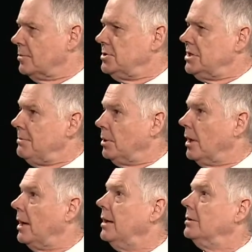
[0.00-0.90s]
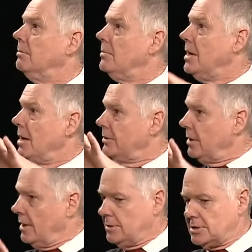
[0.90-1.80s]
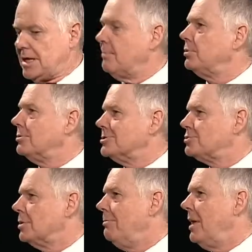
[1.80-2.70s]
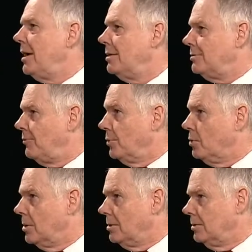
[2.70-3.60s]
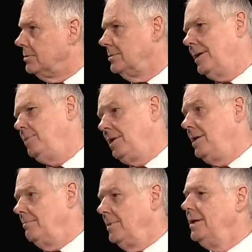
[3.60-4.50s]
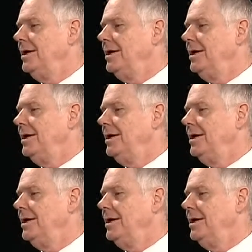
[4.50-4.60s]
when De Molay and the Templars were banned from the world, and they became